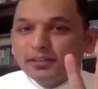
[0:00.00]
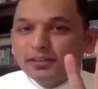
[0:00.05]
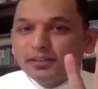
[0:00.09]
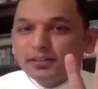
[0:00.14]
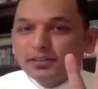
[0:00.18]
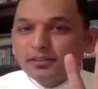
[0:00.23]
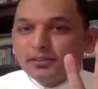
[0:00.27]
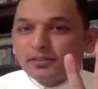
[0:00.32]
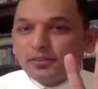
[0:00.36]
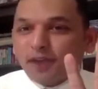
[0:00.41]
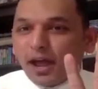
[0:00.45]

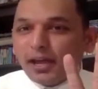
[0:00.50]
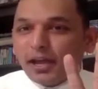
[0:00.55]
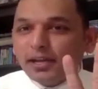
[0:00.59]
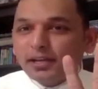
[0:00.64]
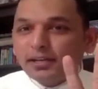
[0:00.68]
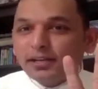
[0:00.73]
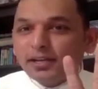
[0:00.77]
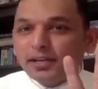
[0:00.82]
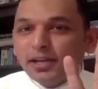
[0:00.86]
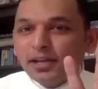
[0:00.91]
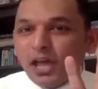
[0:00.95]
right?
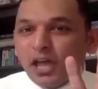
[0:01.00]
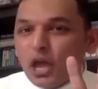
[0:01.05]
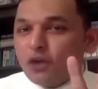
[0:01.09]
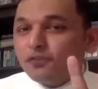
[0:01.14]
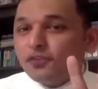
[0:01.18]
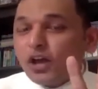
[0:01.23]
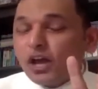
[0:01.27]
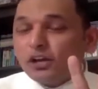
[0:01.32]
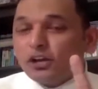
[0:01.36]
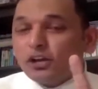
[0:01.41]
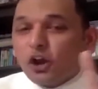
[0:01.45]
If you
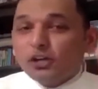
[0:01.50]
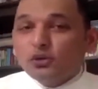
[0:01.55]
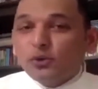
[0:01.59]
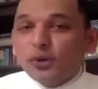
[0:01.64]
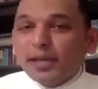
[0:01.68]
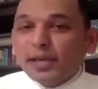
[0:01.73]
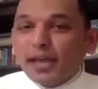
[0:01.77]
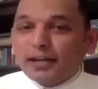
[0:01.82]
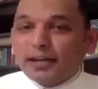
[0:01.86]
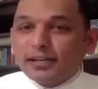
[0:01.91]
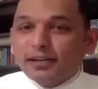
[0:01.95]
are not
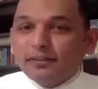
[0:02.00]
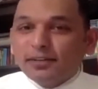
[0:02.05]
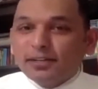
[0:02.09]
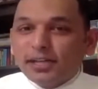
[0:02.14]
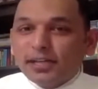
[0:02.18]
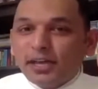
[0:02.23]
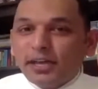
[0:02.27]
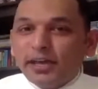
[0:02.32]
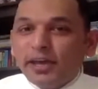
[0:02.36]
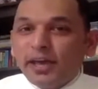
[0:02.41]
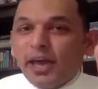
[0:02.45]
doing
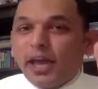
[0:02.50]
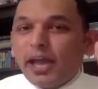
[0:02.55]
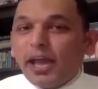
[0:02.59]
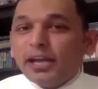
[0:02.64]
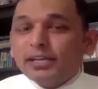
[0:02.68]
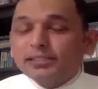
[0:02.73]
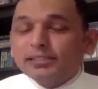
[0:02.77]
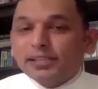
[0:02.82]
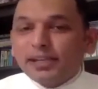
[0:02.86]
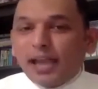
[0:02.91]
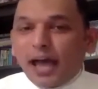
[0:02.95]
activity,
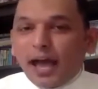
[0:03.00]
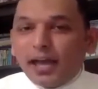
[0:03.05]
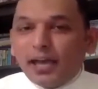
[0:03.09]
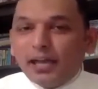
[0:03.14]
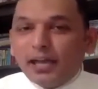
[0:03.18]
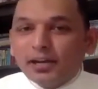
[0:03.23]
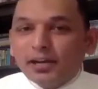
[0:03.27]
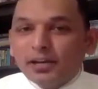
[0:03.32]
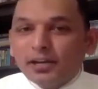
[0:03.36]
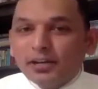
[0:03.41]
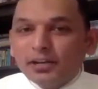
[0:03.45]
it's like
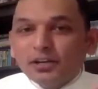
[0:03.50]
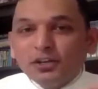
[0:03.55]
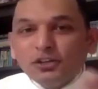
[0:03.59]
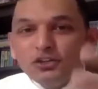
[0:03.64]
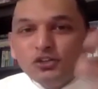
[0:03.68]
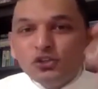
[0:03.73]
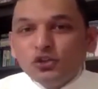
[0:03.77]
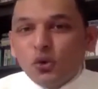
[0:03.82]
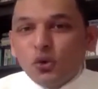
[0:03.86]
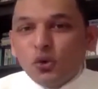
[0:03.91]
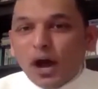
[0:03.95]

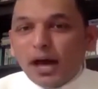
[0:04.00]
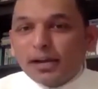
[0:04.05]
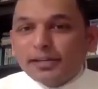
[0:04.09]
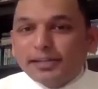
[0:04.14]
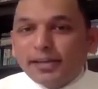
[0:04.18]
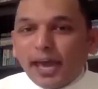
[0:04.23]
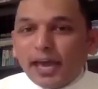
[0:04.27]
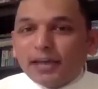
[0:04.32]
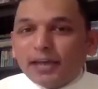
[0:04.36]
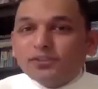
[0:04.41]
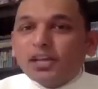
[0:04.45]
you are
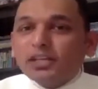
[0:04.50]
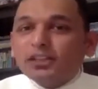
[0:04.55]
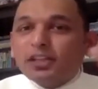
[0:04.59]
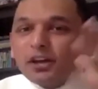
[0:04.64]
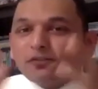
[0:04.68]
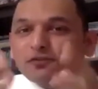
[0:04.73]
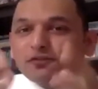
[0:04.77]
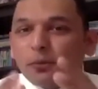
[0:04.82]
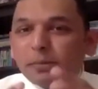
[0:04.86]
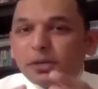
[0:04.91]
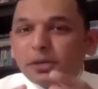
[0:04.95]
gathering the
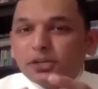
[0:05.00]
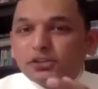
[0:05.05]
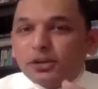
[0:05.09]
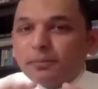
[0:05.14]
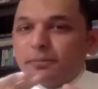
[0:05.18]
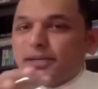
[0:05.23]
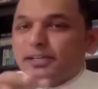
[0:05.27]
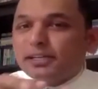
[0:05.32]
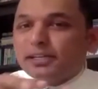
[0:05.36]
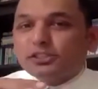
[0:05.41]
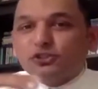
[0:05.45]
information,
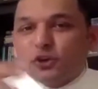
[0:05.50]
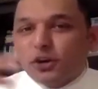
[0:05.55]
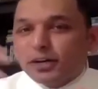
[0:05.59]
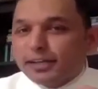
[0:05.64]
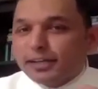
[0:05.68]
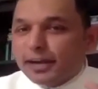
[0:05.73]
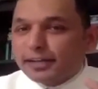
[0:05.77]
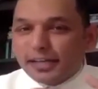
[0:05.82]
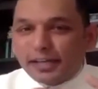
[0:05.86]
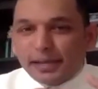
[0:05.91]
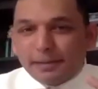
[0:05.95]
but it's not
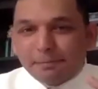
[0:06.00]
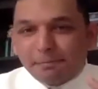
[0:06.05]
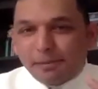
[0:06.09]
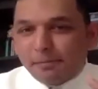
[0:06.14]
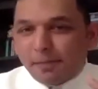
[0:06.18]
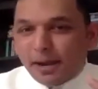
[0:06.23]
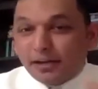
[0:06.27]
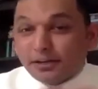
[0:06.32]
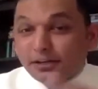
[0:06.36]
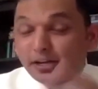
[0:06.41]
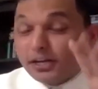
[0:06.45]
getting
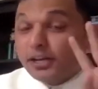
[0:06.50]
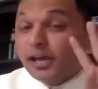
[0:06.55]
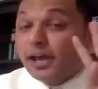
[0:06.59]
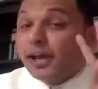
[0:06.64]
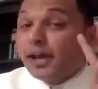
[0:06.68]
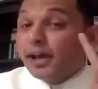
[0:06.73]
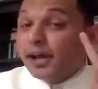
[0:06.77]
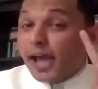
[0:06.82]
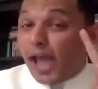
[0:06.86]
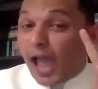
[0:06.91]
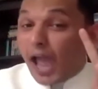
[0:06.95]
implemented.
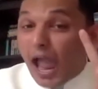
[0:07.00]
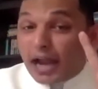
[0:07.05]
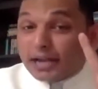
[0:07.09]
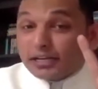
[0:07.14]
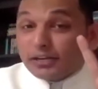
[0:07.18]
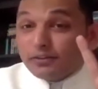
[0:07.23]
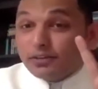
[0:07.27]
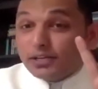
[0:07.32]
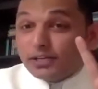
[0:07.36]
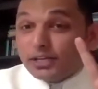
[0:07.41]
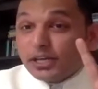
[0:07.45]

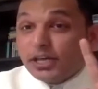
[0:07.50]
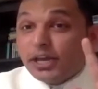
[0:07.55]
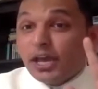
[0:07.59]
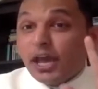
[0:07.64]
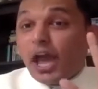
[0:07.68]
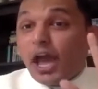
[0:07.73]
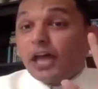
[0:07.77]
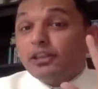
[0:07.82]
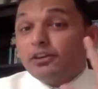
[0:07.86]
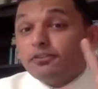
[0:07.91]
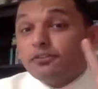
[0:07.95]
Activity.
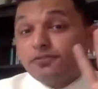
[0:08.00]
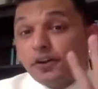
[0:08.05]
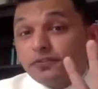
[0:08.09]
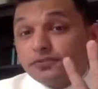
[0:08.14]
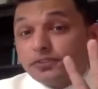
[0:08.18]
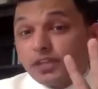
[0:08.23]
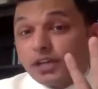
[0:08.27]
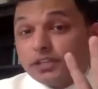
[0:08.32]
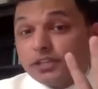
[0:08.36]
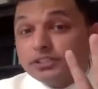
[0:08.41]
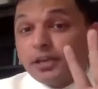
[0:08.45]
And the
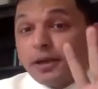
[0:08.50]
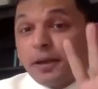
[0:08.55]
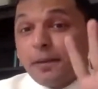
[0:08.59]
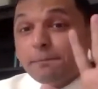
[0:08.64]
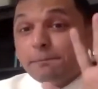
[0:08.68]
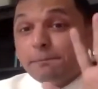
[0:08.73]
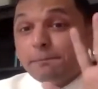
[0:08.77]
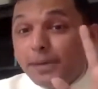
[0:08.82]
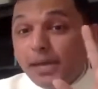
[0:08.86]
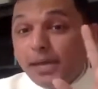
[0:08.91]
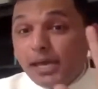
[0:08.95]
fifth is
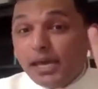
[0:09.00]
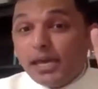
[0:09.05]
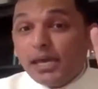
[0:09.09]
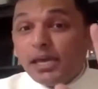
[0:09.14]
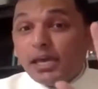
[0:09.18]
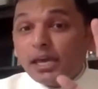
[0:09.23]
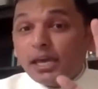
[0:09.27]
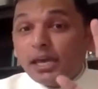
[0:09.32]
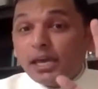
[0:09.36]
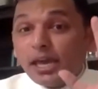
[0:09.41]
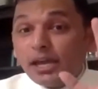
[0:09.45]

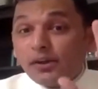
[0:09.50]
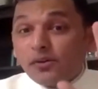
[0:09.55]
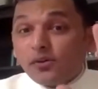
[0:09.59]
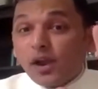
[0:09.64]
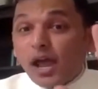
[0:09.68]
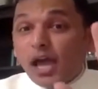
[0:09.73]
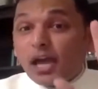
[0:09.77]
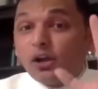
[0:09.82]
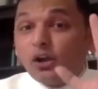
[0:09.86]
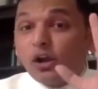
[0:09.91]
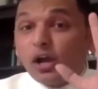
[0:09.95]
be in
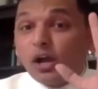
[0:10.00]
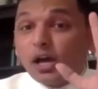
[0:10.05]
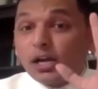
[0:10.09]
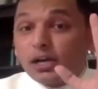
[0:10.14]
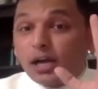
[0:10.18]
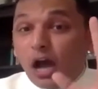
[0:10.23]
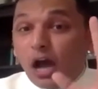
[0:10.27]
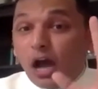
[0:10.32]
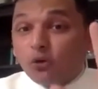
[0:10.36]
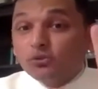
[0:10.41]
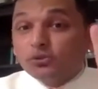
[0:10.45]
regular
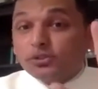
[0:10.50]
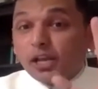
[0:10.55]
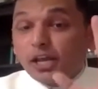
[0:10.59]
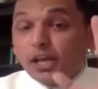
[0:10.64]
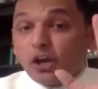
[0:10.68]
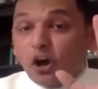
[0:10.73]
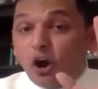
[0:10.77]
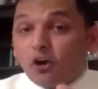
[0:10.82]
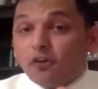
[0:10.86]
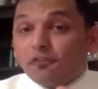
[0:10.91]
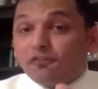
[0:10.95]
counseling
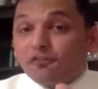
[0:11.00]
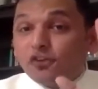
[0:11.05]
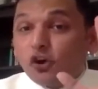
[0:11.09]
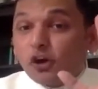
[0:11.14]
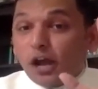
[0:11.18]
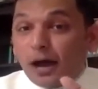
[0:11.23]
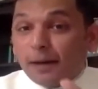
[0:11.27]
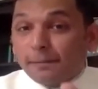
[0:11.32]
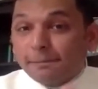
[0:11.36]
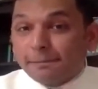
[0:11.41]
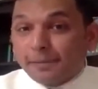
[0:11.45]
of your
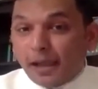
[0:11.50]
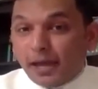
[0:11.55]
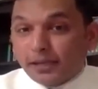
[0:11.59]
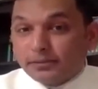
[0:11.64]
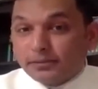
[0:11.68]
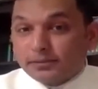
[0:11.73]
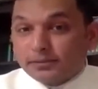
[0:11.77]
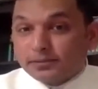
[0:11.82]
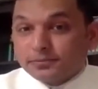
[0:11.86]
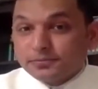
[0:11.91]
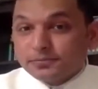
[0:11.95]

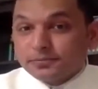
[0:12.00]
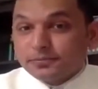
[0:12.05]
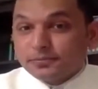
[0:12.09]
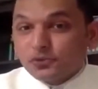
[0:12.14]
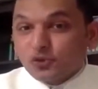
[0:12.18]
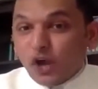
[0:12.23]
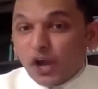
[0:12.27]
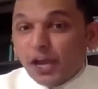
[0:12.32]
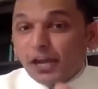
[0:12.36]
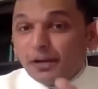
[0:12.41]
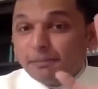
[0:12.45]
uplines,
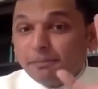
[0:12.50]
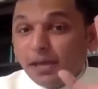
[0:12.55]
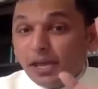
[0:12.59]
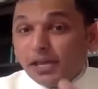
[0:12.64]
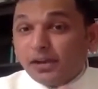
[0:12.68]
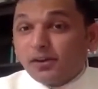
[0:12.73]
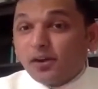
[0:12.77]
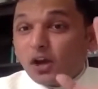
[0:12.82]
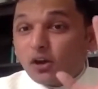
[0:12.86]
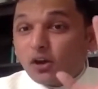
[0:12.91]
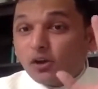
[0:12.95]
right? Be in
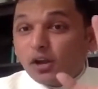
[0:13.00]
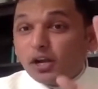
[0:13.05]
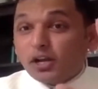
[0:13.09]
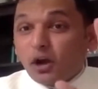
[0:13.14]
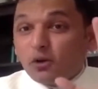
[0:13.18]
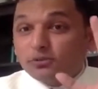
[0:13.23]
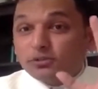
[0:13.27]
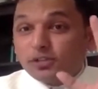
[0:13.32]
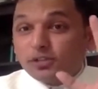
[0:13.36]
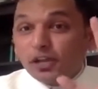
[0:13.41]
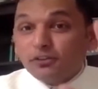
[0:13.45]
regular
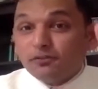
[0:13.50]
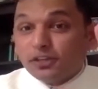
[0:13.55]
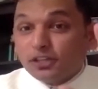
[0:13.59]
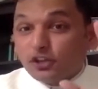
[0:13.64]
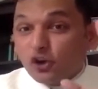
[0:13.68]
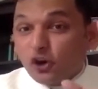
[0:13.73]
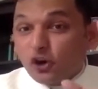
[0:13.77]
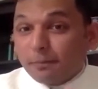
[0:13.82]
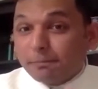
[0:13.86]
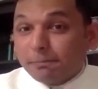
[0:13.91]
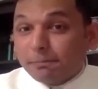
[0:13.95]
counseling with
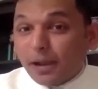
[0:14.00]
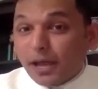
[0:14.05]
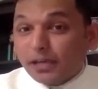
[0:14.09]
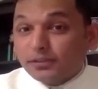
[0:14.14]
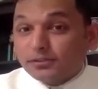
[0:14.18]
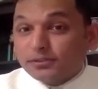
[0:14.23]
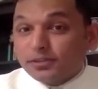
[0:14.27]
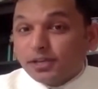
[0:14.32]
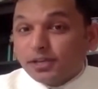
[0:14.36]
your uplines,